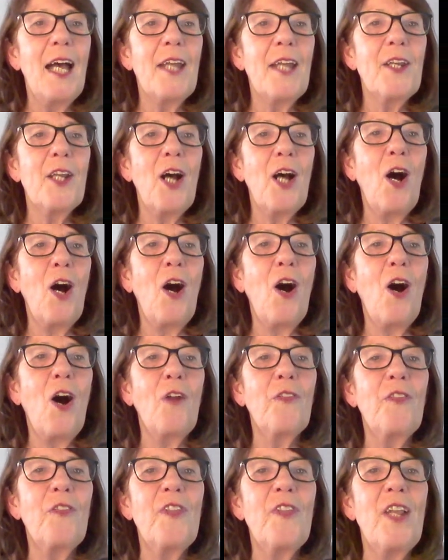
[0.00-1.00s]
And
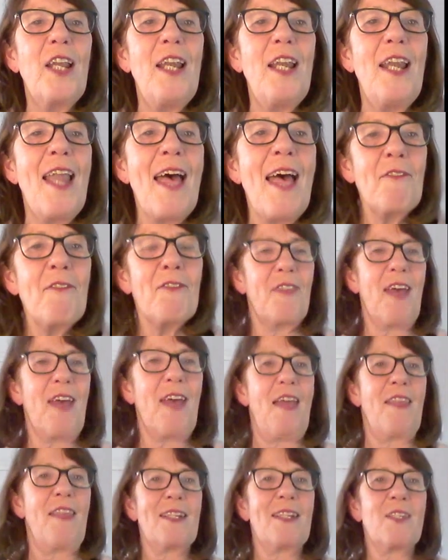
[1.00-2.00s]
on the left
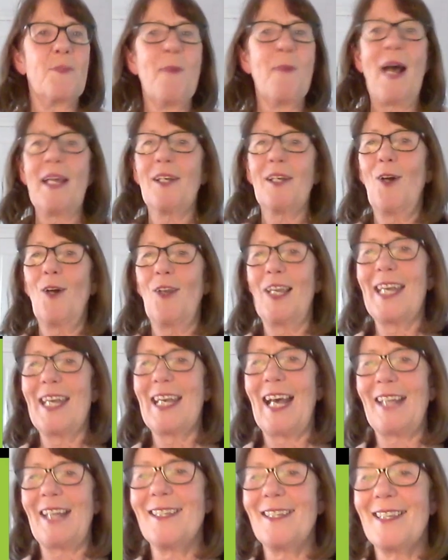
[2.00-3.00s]
there, that's my
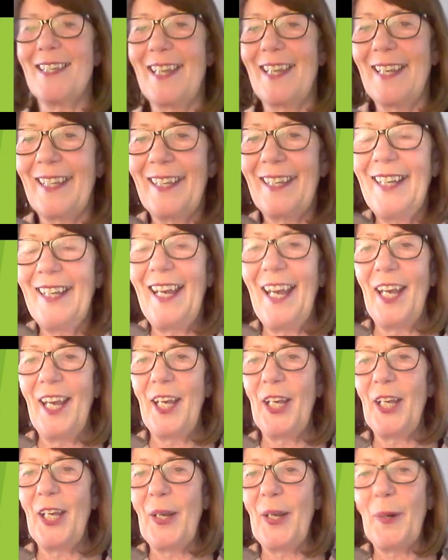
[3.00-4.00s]
colleague Andy,
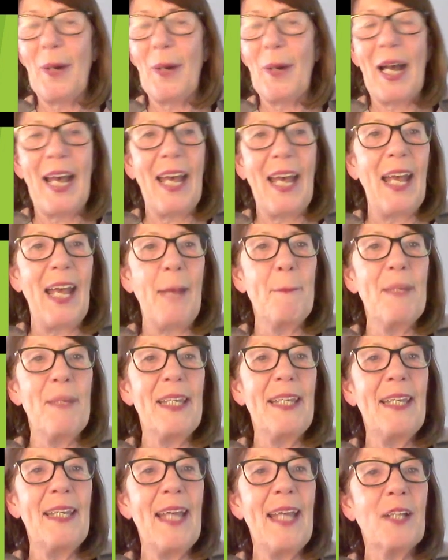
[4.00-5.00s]
who
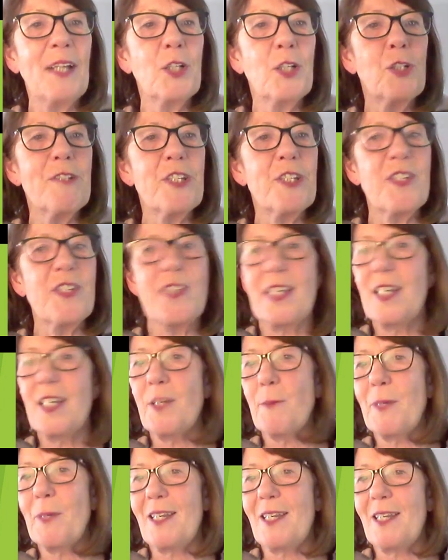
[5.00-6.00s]
he encourages
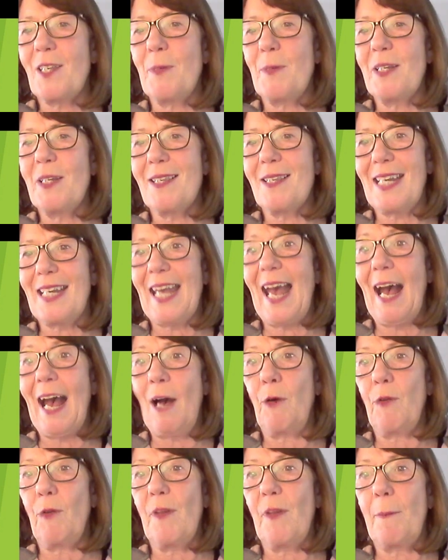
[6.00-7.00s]
his participants to get
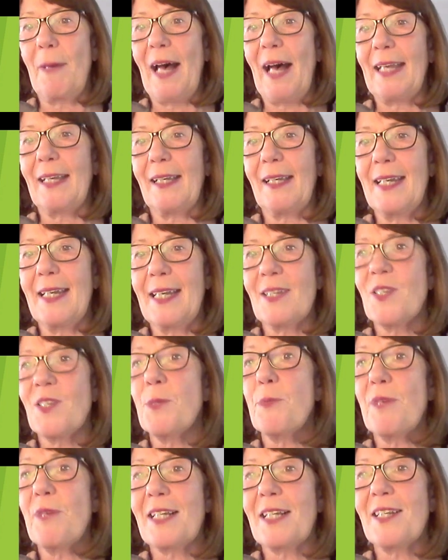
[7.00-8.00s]
out on the bike, and he has
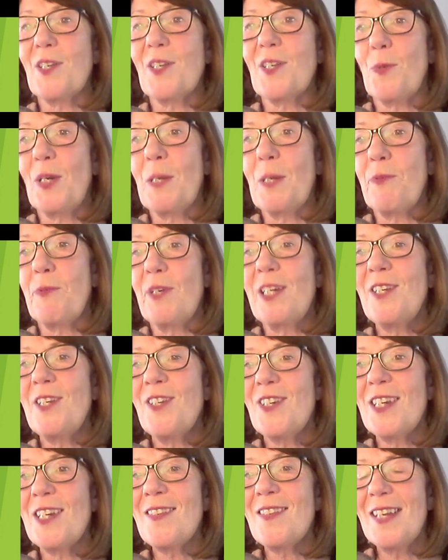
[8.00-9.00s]
to practice what he
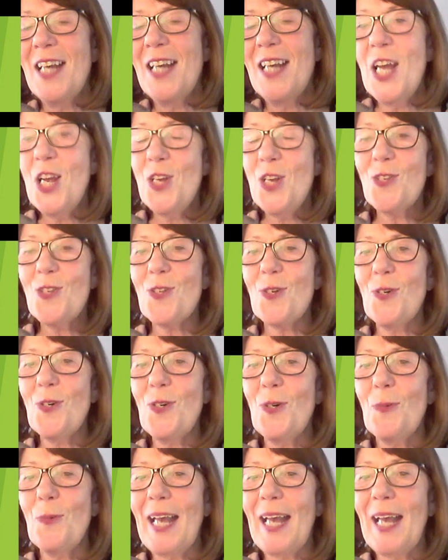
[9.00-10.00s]
preaches.
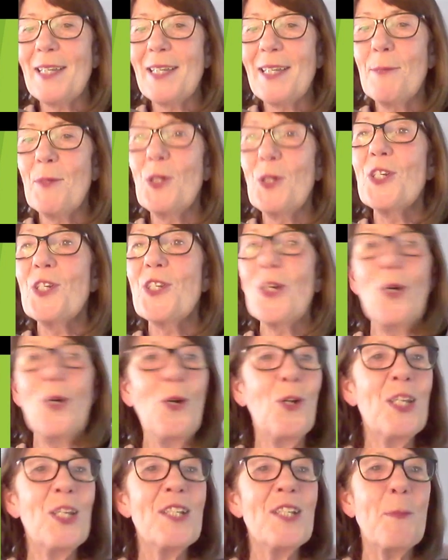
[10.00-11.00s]
So we had him going to
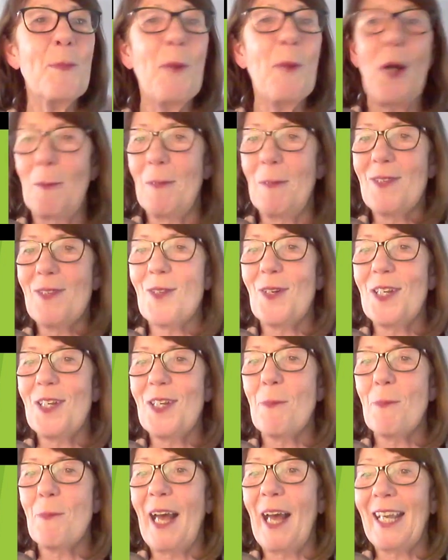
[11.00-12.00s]
all his appointments on
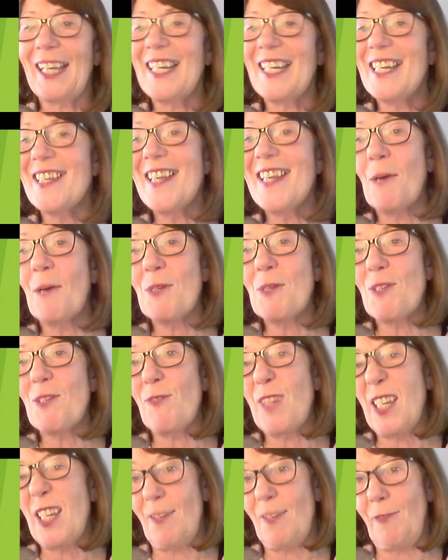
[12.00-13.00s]
his bike, and he's now as
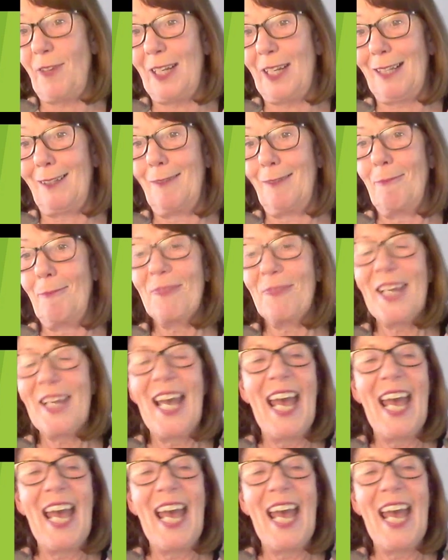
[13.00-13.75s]
fit as a fiddle.